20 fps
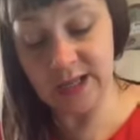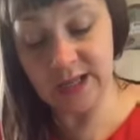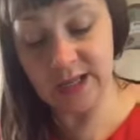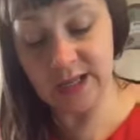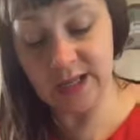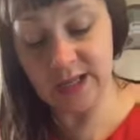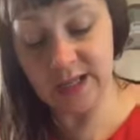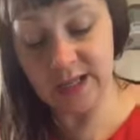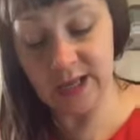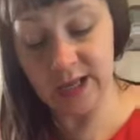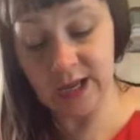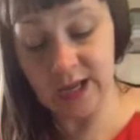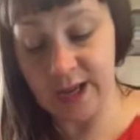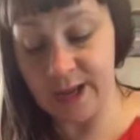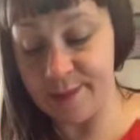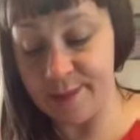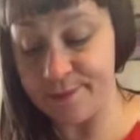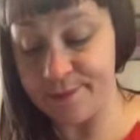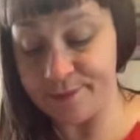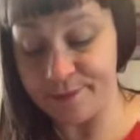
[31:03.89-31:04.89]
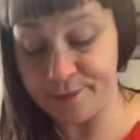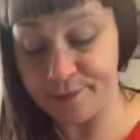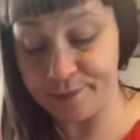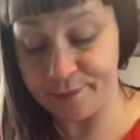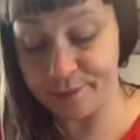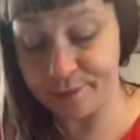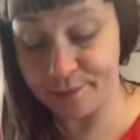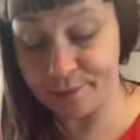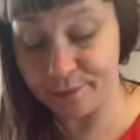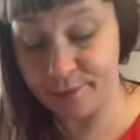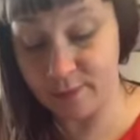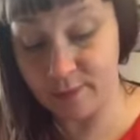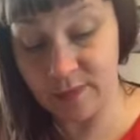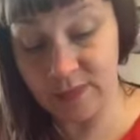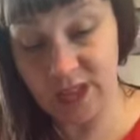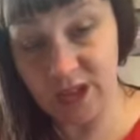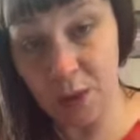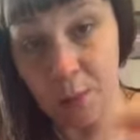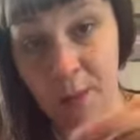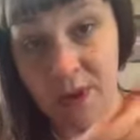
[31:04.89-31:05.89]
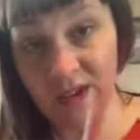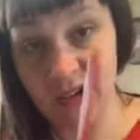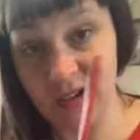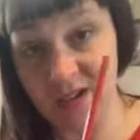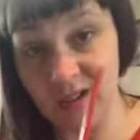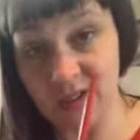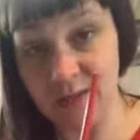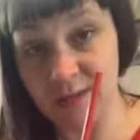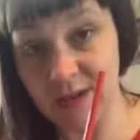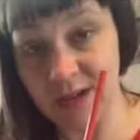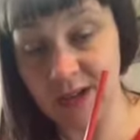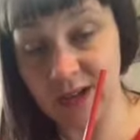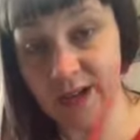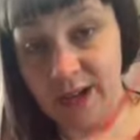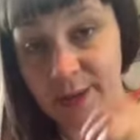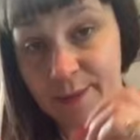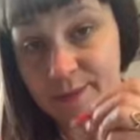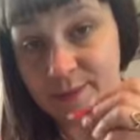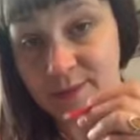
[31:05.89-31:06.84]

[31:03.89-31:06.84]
is my cloth marker.